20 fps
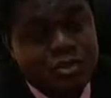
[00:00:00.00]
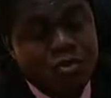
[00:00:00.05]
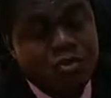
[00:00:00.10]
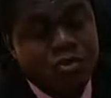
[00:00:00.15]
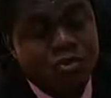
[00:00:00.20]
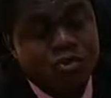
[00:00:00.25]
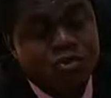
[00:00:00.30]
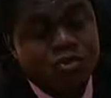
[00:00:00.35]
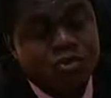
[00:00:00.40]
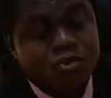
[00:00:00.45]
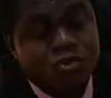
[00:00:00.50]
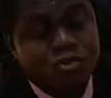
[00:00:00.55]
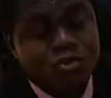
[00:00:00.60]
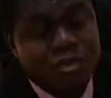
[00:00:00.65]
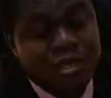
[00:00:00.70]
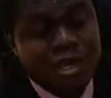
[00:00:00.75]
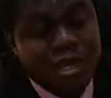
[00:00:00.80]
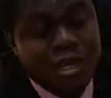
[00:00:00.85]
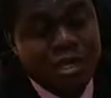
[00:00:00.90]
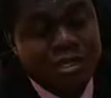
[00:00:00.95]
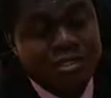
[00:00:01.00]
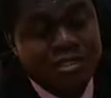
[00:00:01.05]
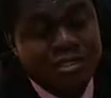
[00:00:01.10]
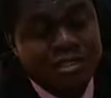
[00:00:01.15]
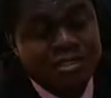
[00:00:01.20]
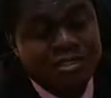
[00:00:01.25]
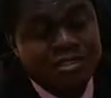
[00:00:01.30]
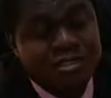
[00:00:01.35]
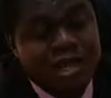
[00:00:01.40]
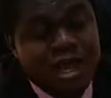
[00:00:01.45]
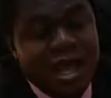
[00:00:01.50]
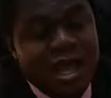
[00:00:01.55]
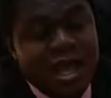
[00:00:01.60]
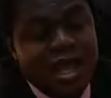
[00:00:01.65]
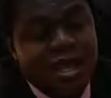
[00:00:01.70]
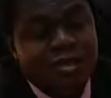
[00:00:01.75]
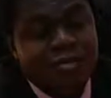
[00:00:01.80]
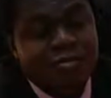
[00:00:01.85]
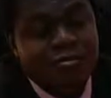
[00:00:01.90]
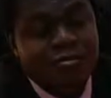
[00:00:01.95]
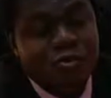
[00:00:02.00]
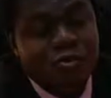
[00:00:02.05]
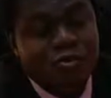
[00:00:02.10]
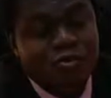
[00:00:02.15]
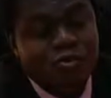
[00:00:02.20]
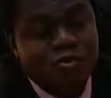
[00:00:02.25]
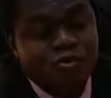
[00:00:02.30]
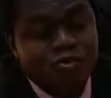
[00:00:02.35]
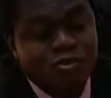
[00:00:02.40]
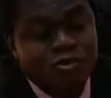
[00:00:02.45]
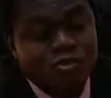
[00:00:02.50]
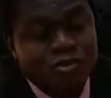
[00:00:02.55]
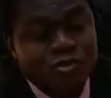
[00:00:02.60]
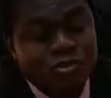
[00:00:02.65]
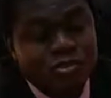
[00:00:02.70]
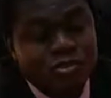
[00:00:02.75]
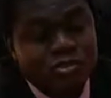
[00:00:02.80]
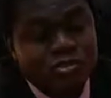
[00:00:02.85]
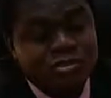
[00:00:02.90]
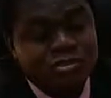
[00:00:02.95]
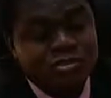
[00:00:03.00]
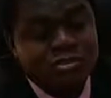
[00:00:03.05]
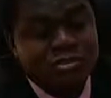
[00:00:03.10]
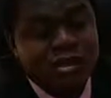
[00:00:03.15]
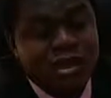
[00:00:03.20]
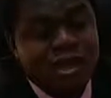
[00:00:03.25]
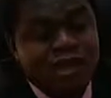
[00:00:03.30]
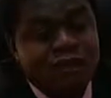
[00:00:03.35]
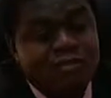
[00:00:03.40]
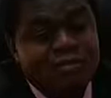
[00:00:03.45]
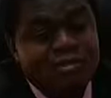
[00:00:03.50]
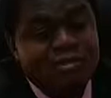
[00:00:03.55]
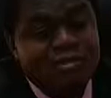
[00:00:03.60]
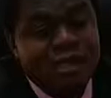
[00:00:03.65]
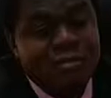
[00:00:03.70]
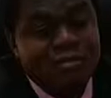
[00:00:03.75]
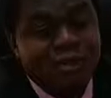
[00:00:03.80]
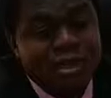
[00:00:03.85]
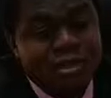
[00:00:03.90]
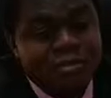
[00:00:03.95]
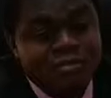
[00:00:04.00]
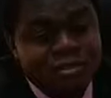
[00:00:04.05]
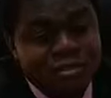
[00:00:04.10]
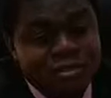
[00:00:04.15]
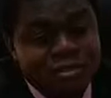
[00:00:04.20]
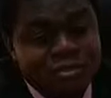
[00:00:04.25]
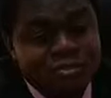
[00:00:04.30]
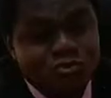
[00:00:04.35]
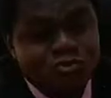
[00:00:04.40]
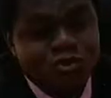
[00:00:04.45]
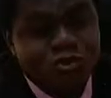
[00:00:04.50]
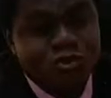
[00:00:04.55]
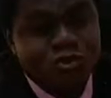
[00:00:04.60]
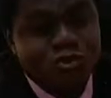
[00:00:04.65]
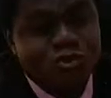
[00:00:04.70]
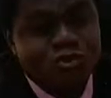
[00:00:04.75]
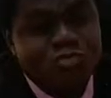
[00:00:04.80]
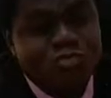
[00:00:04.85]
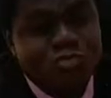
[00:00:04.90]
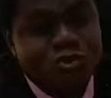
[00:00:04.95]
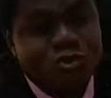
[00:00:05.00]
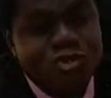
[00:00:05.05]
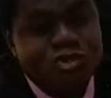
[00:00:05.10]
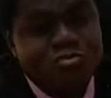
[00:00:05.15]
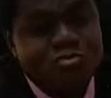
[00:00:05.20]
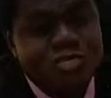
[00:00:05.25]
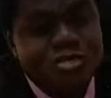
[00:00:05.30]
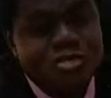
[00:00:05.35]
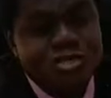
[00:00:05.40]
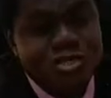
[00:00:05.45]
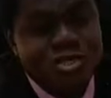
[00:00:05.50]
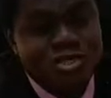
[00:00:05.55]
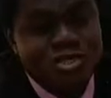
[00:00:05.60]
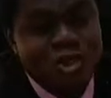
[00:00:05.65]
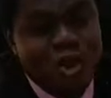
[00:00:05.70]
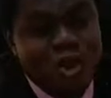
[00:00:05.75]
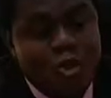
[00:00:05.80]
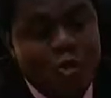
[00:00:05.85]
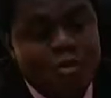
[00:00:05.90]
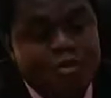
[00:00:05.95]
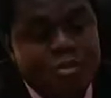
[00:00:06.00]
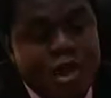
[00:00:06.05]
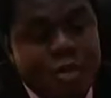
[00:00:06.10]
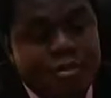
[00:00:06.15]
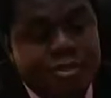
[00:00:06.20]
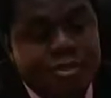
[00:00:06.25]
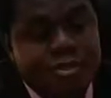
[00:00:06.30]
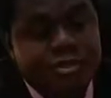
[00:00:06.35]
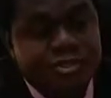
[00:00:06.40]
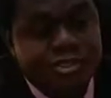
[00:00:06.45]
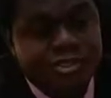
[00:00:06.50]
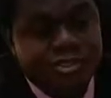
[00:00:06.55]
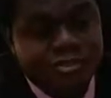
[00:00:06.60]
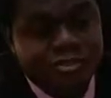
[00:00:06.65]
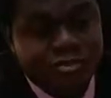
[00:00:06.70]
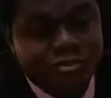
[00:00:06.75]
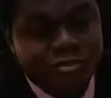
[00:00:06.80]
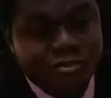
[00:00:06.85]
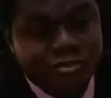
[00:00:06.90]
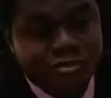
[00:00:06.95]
We also realize that boreholes have been tampered with, which calls for immediate rehabilitation.